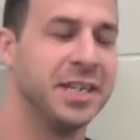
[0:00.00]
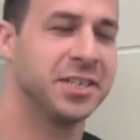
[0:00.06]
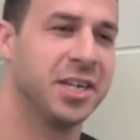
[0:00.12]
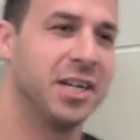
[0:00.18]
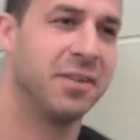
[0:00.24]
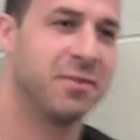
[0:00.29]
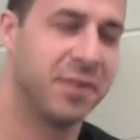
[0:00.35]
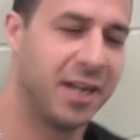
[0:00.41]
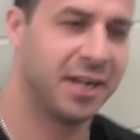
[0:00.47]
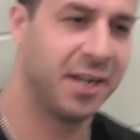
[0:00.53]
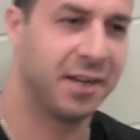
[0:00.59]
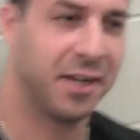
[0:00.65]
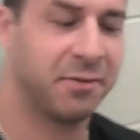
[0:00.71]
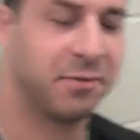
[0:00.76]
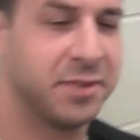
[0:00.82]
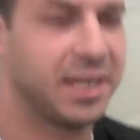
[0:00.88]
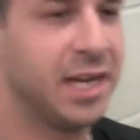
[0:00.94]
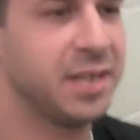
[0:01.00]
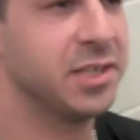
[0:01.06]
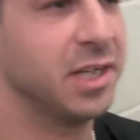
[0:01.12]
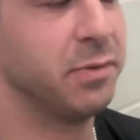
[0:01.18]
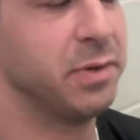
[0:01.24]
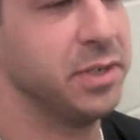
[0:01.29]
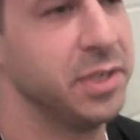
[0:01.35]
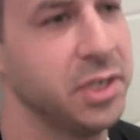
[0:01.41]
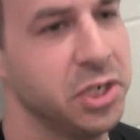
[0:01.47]
Days, I
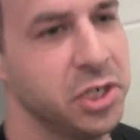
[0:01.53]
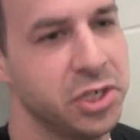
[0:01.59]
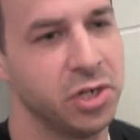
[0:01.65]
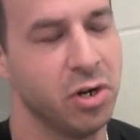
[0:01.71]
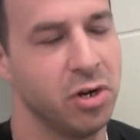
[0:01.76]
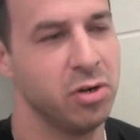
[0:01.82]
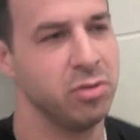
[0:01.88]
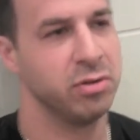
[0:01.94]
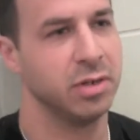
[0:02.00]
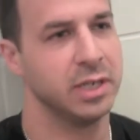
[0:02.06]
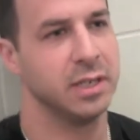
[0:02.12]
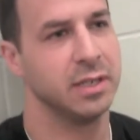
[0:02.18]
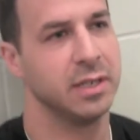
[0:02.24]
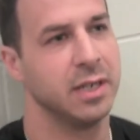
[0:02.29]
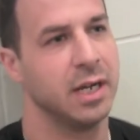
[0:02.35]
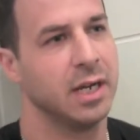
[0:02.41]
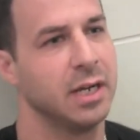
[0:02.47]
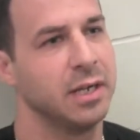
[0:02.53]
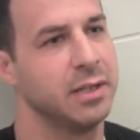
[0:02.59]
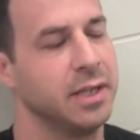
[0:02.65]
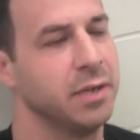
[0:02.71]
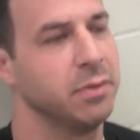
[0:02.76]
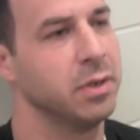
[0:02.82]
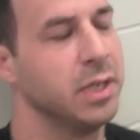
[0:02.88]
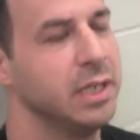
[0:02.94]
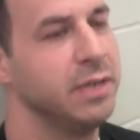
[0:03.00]
went to their show, and
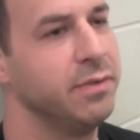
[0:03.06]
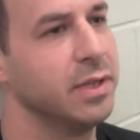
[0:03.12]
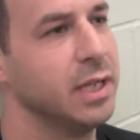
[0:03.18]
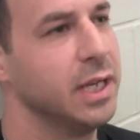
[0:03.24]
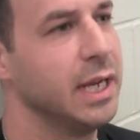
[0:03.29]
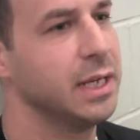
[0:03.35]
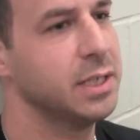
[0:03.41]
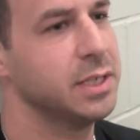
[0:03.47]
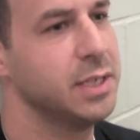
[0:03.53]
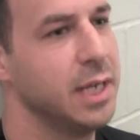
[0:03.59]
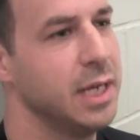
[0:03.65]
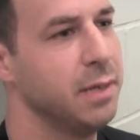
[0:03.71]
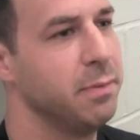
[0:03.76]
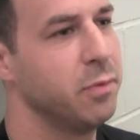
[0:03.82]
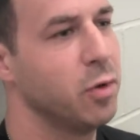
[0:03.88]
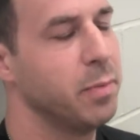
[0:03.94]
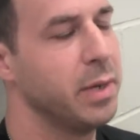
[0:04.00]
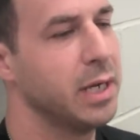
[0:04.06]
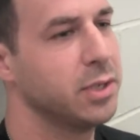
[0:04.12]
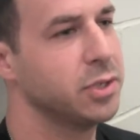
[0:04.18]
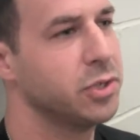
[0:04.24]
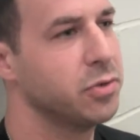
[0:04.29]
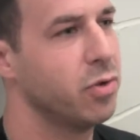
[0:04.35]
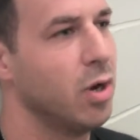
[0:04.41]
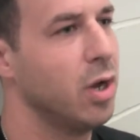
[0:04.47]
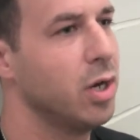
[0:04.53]
they were leaving the next day. We go back to
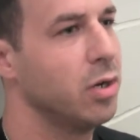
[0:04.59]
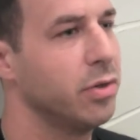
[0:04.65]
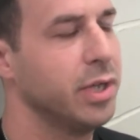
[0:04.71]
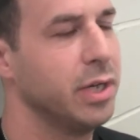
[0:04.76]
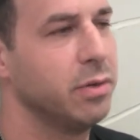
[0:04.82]
Toronto.